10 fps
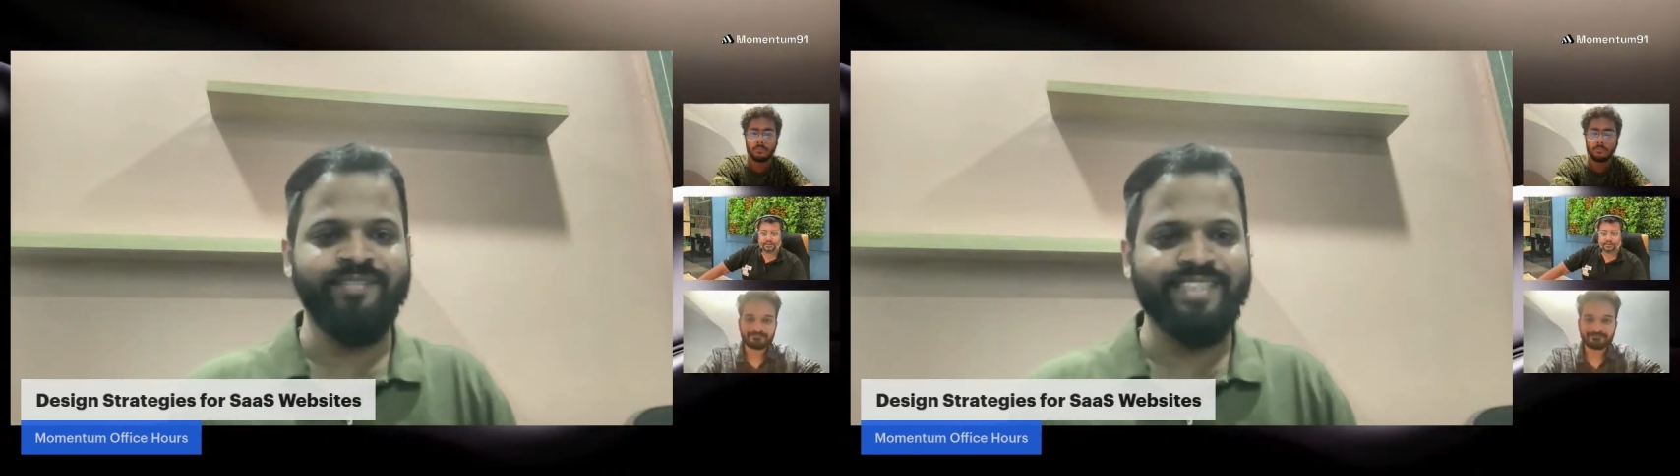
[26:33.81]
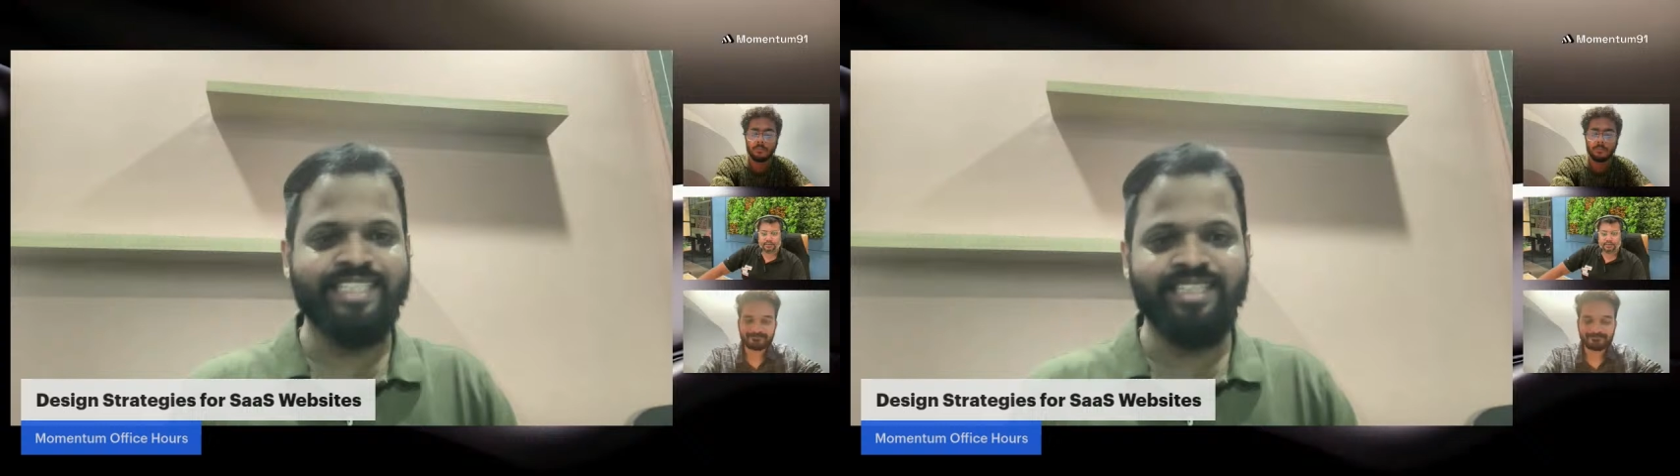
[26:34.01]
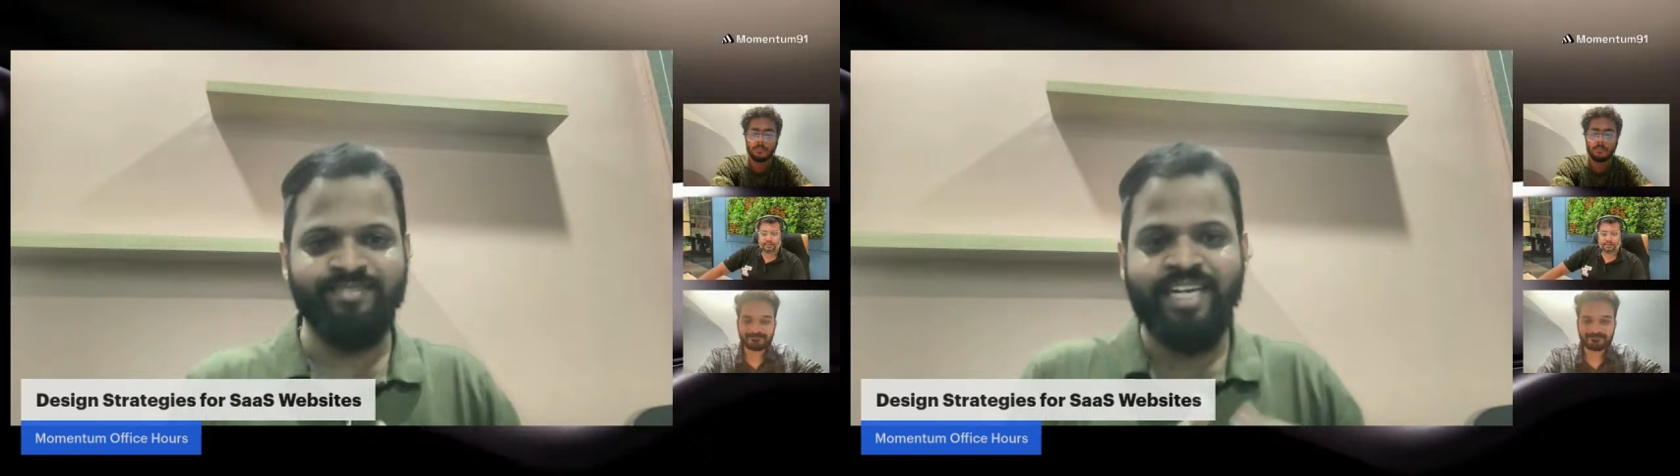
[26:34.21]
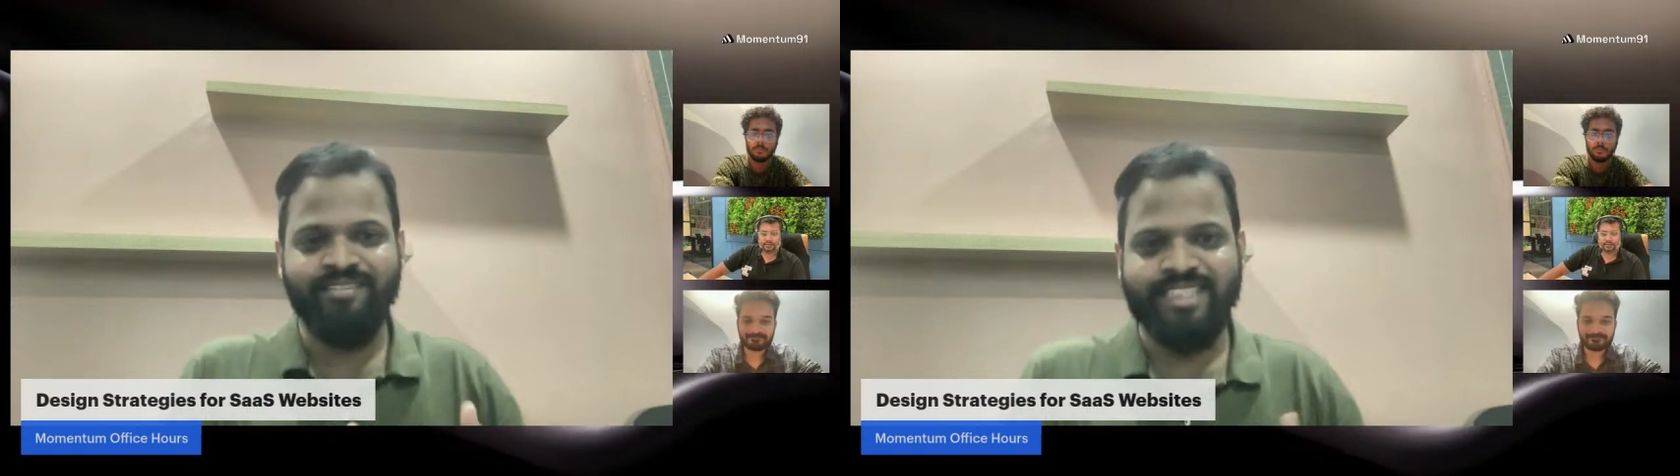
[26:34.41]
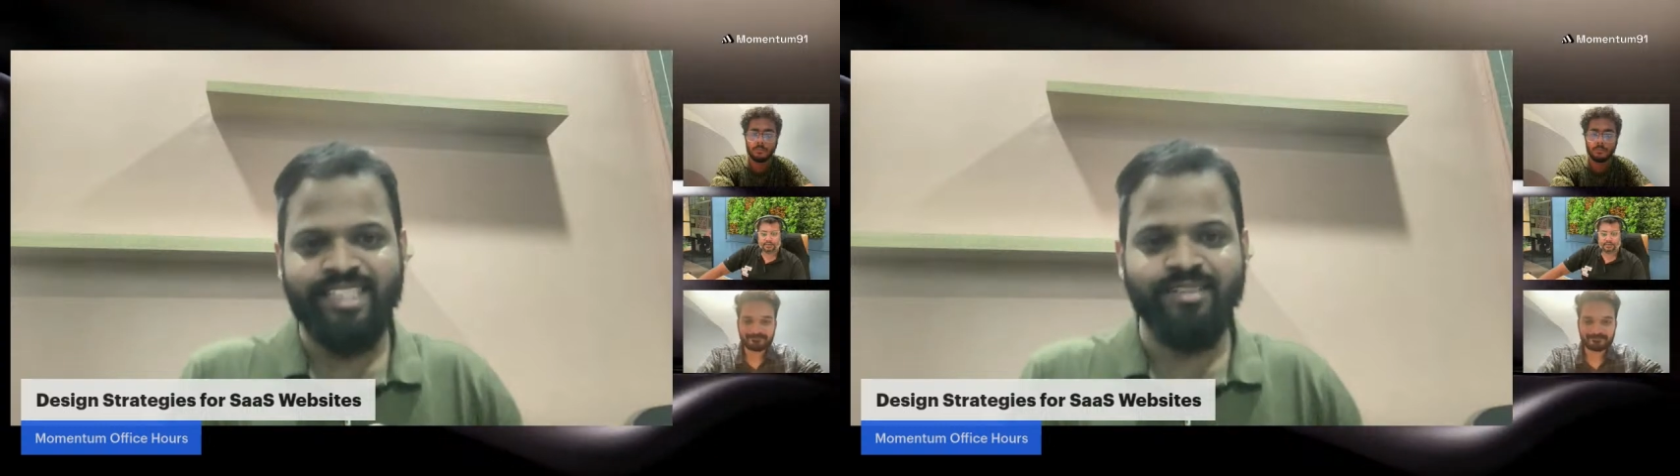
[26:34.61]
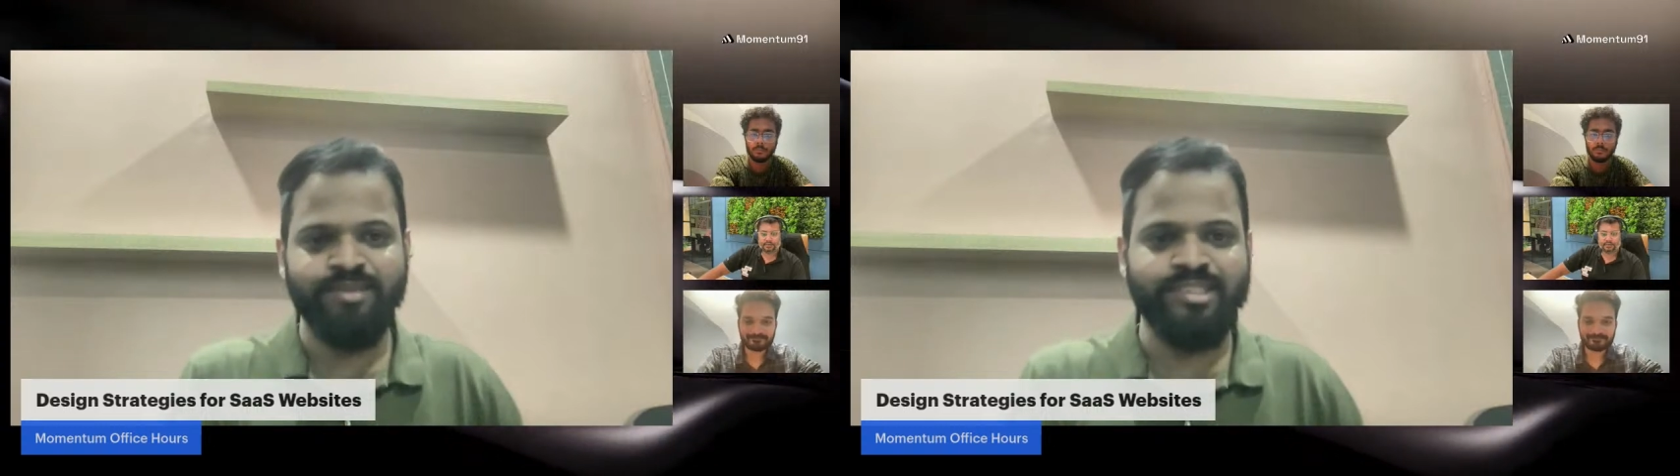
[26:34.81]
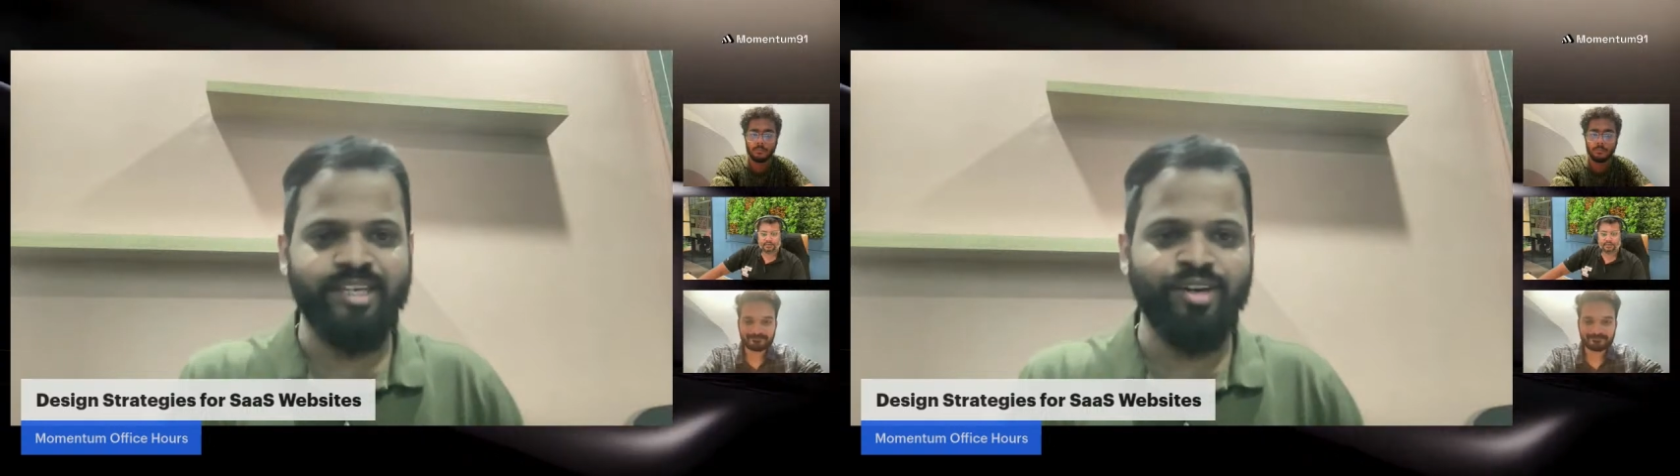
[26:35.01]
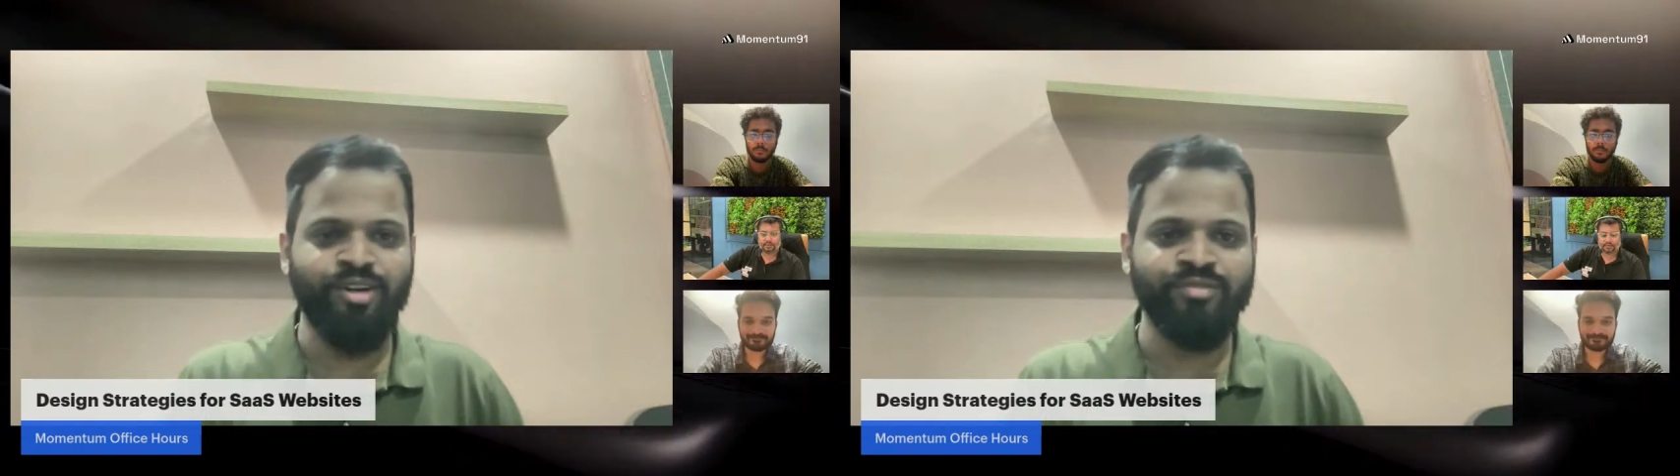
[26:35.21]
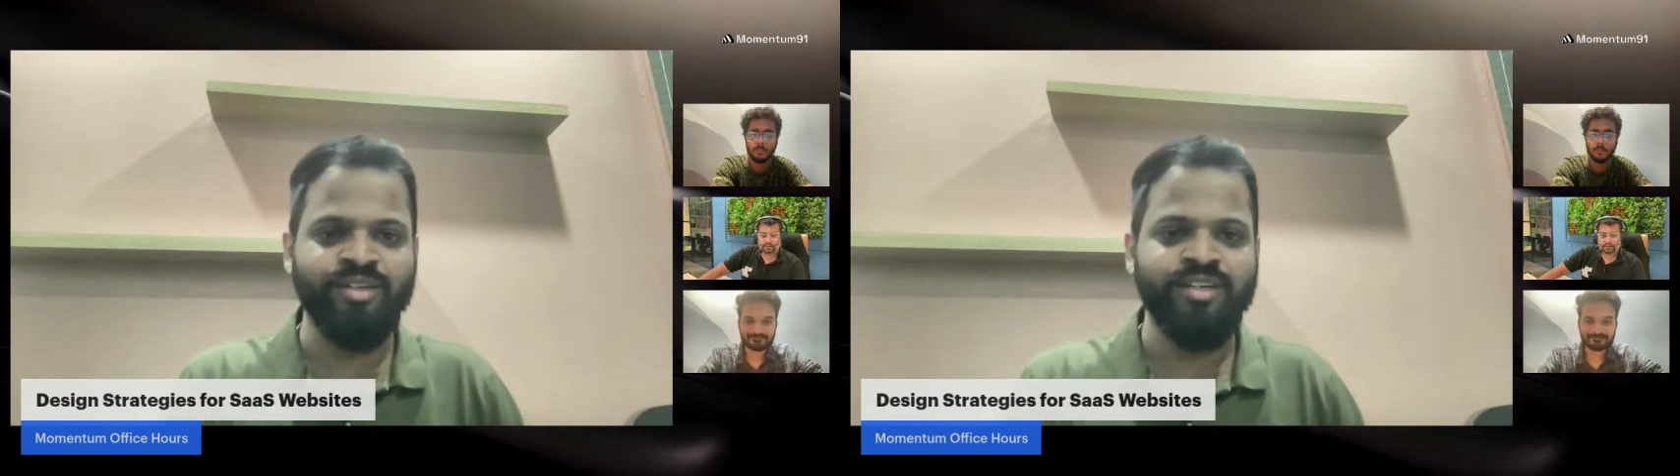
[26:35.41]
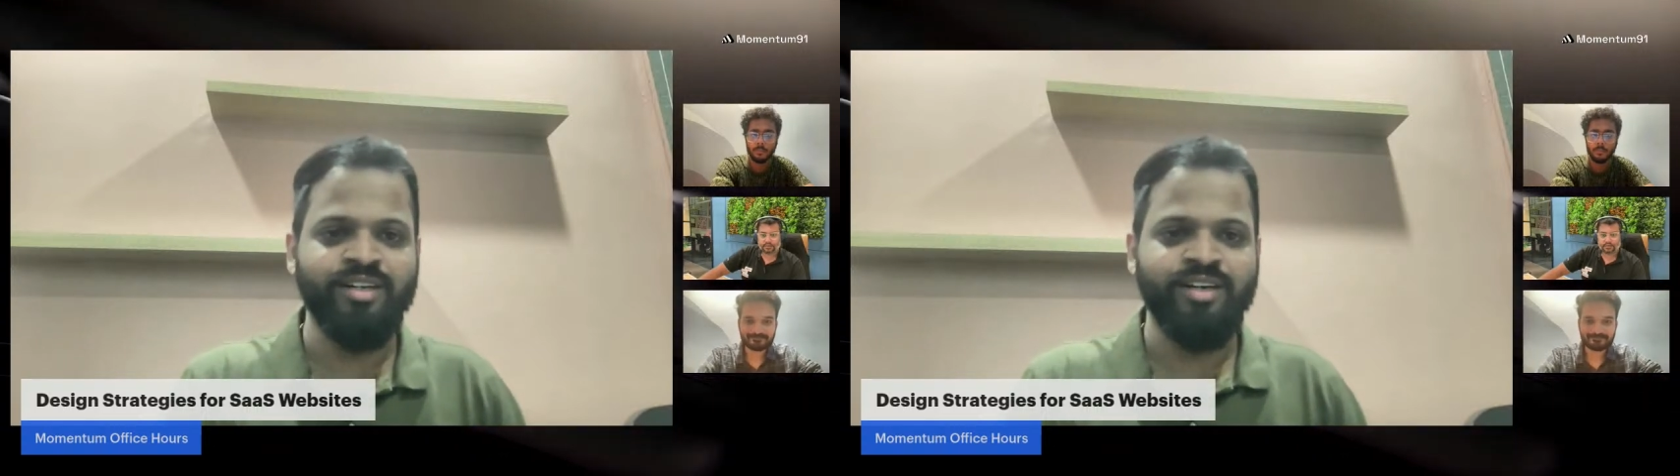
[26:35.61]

we have seen the mistake of